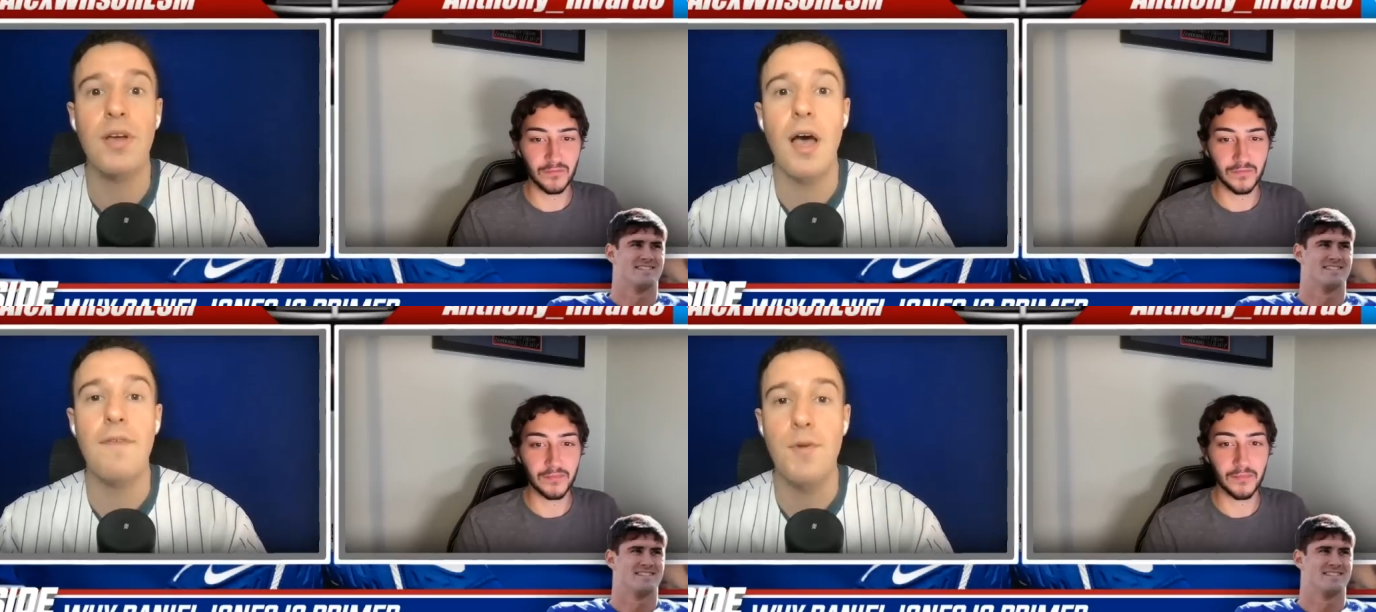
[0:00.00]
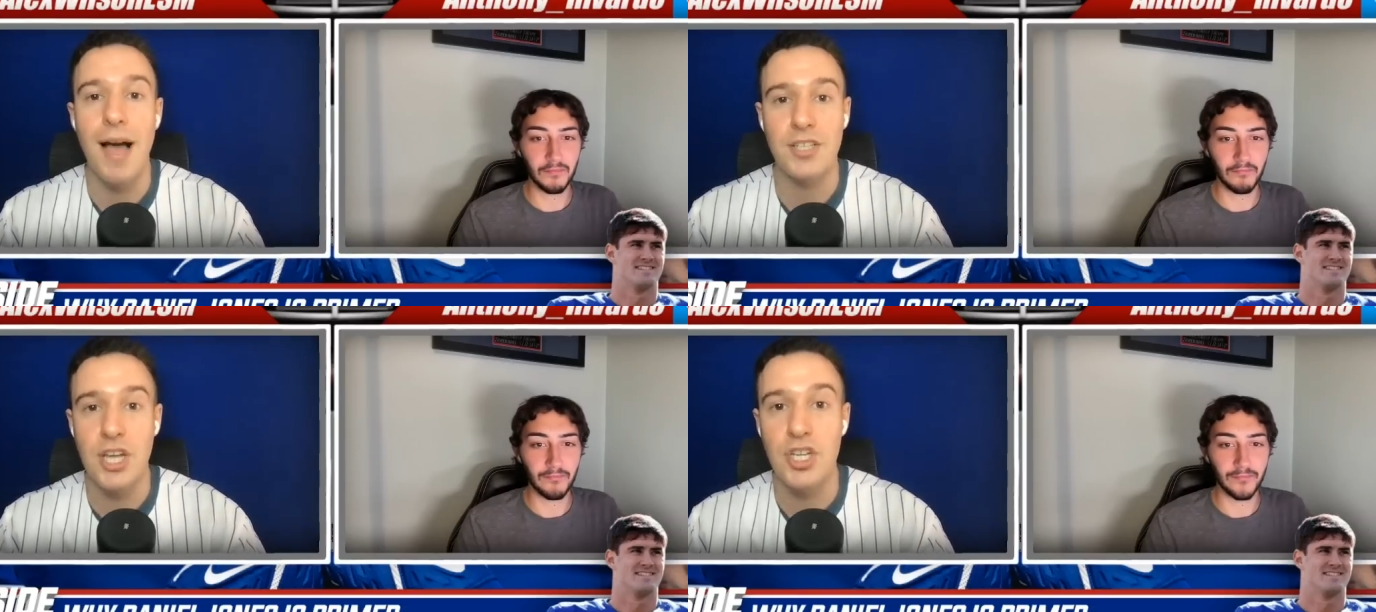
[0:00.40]
Speaker 1: If you
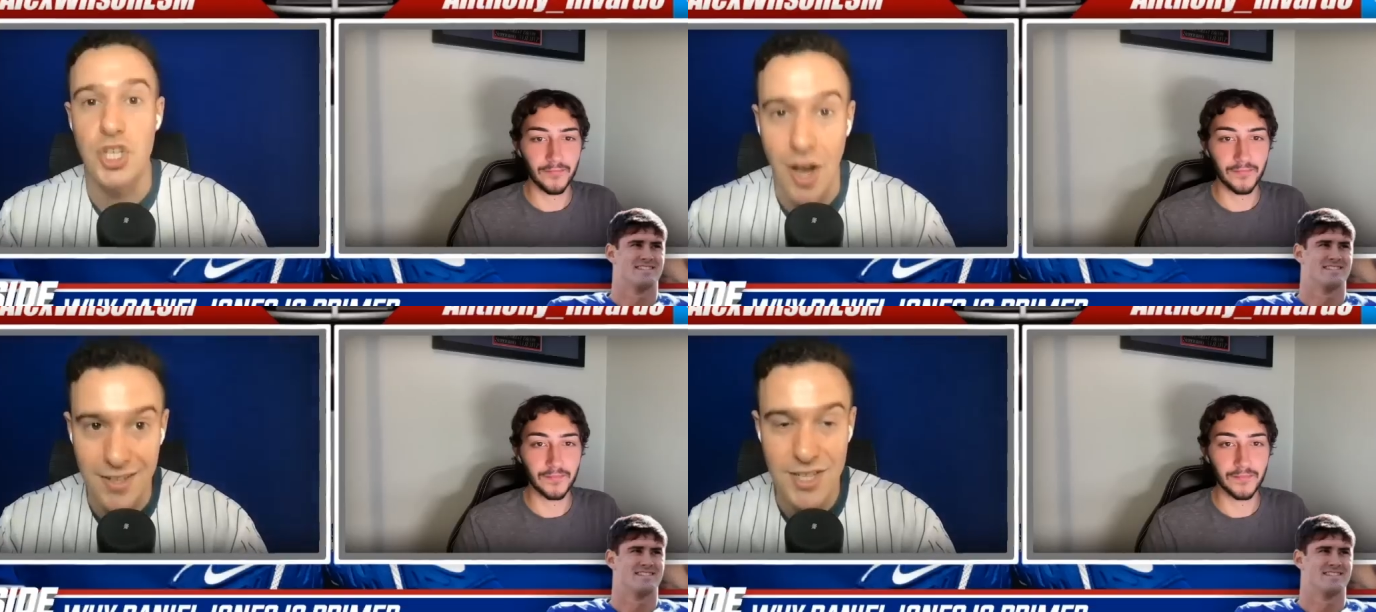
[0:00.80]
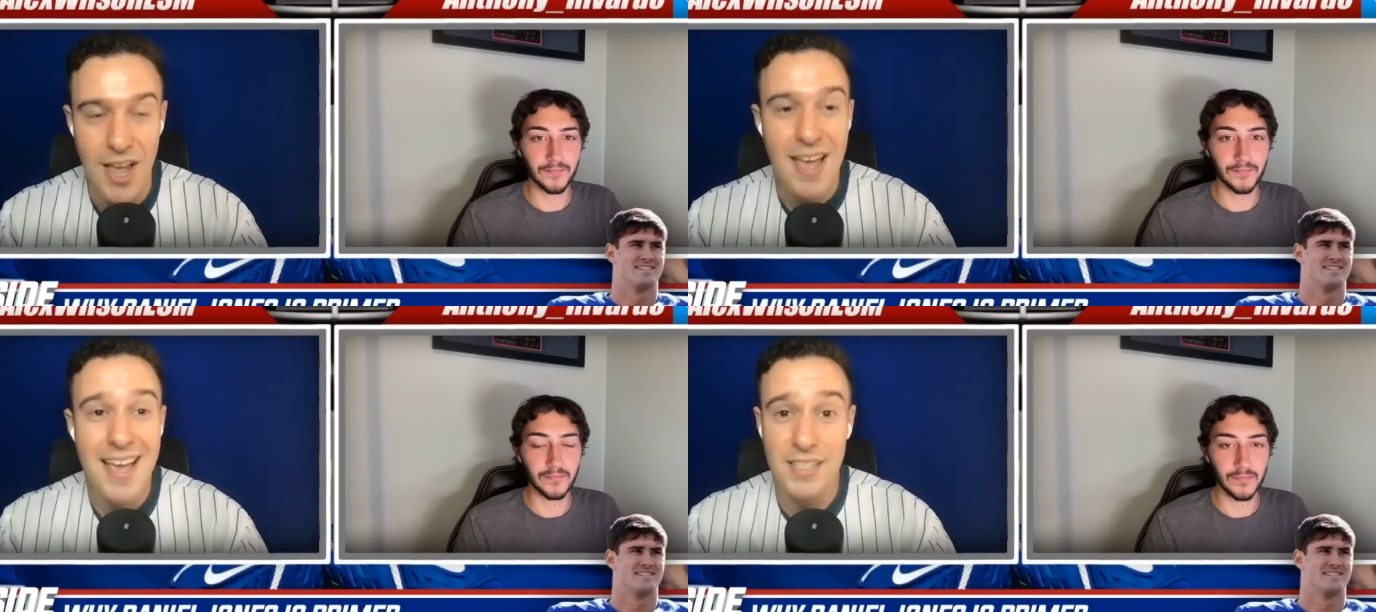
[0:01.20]
actually adjust
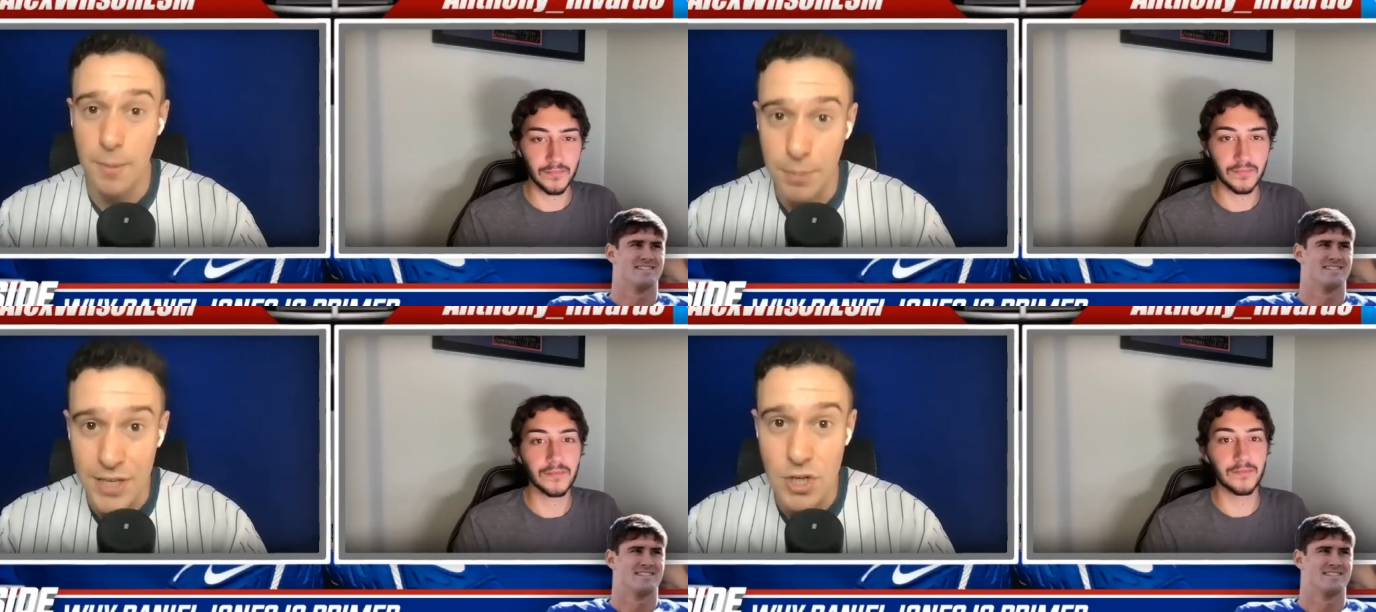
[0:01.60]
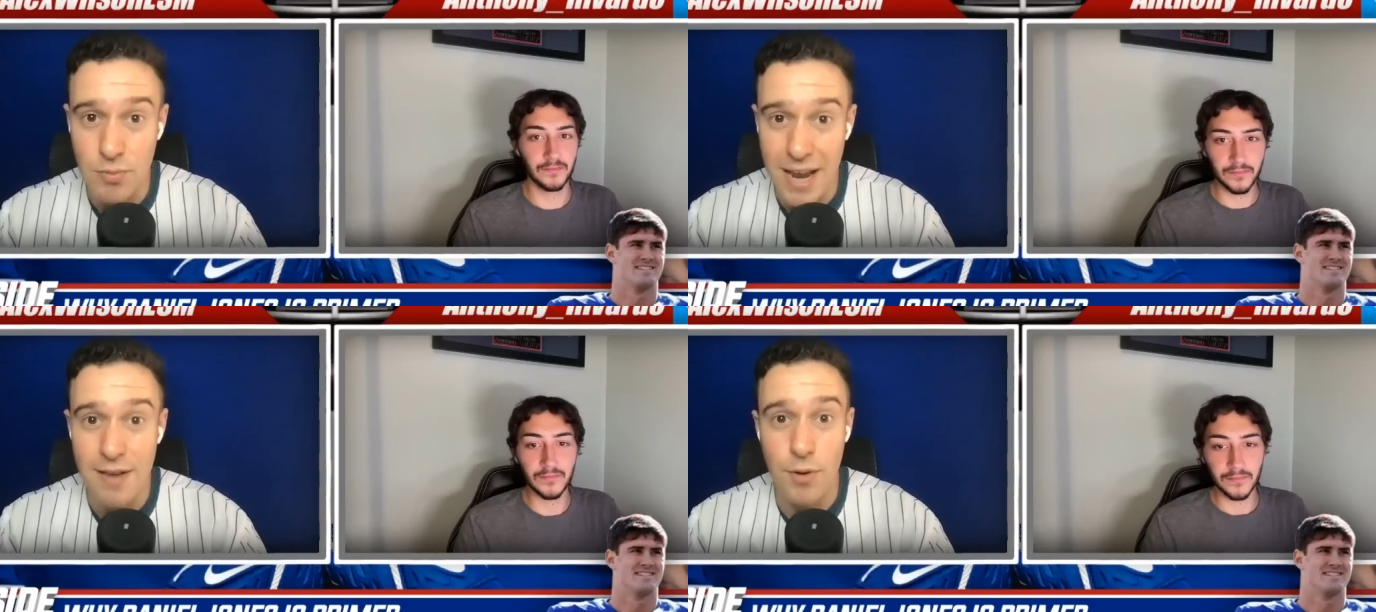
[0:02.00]
his
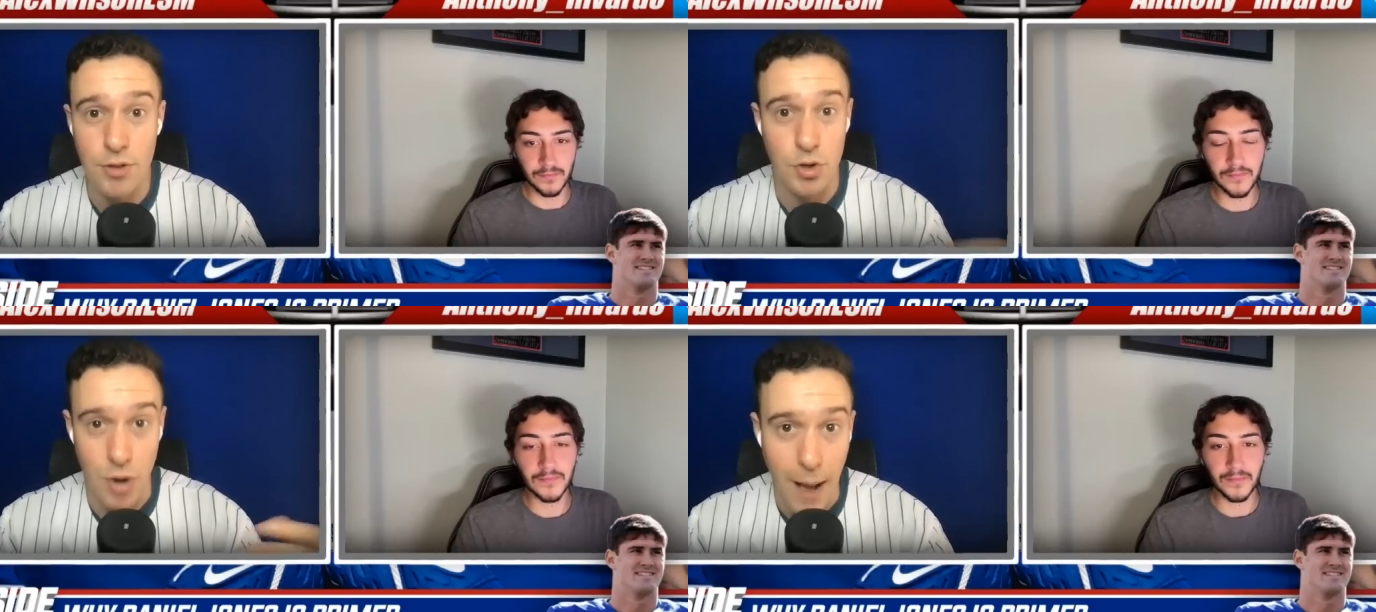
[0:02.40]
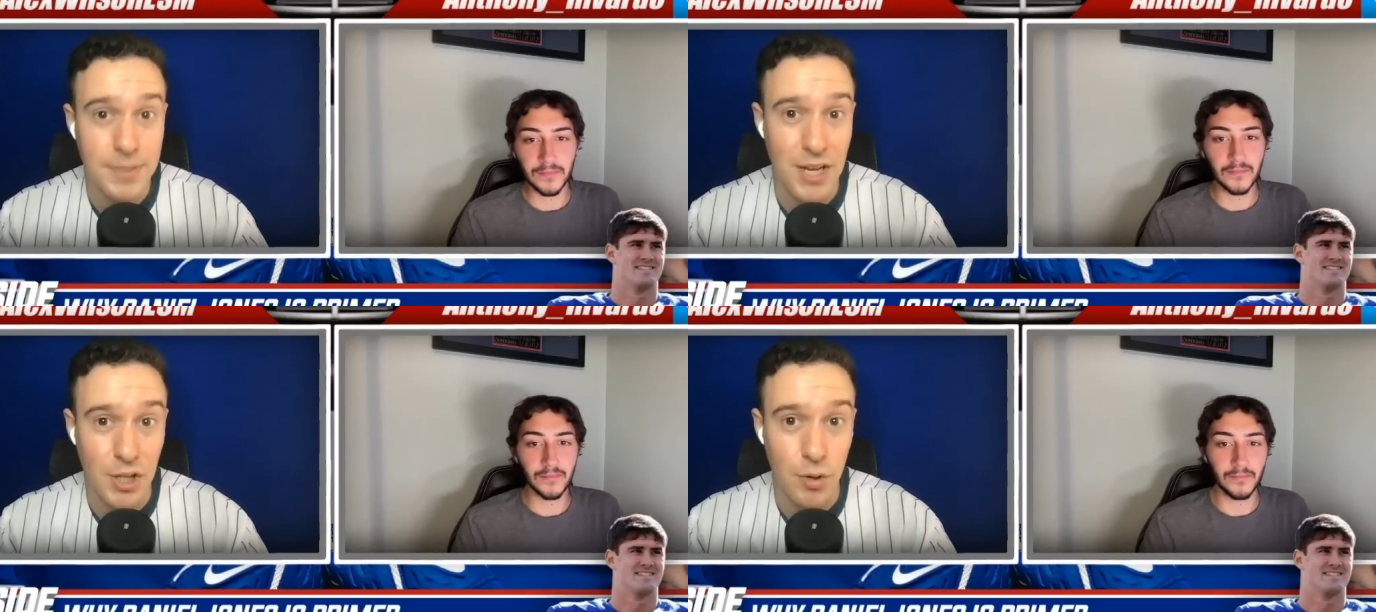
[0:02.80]
completion rate with
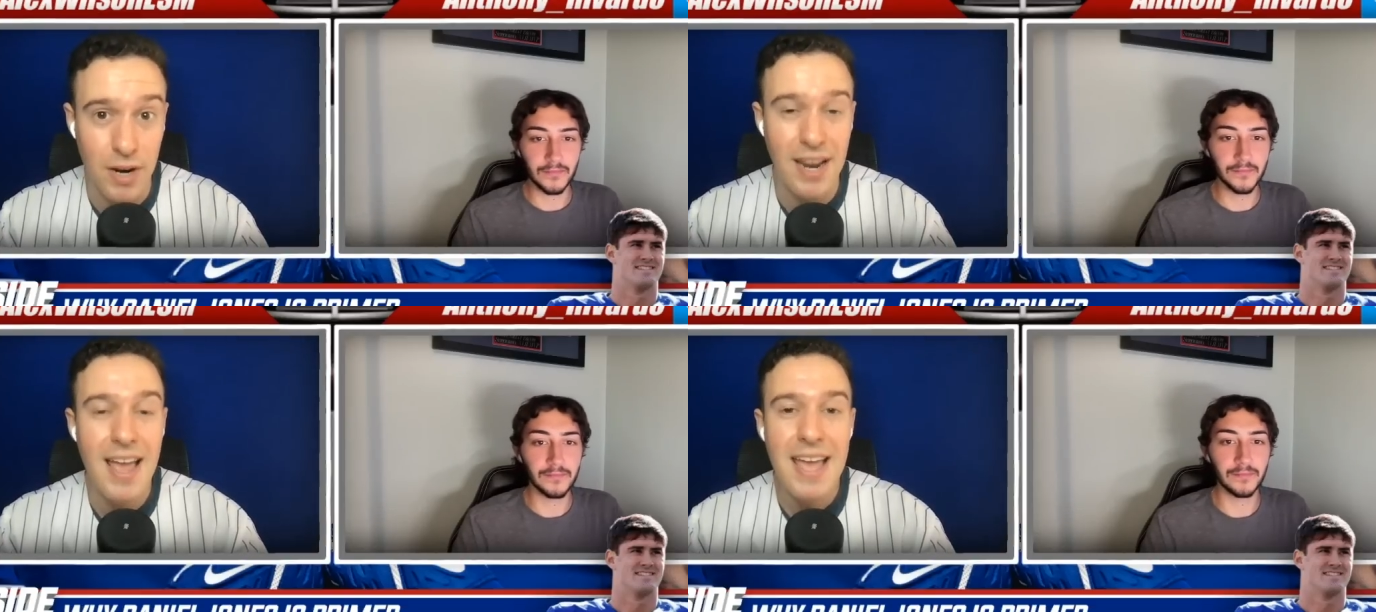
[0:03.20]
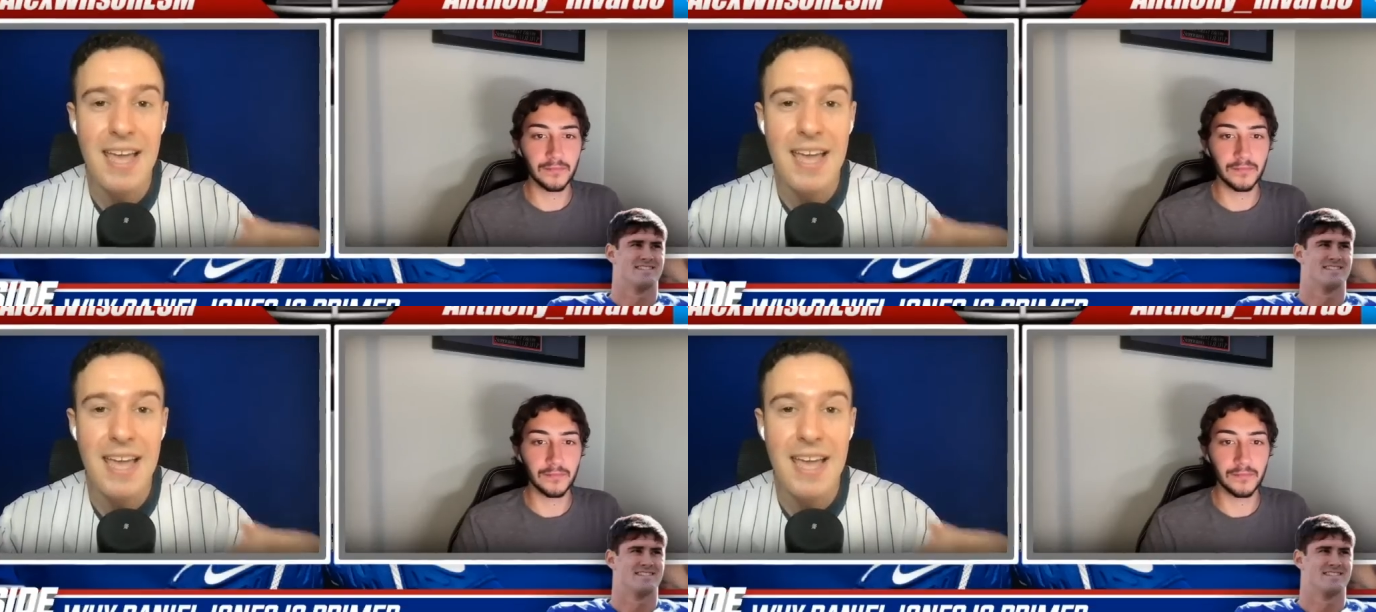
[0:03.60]
drops included,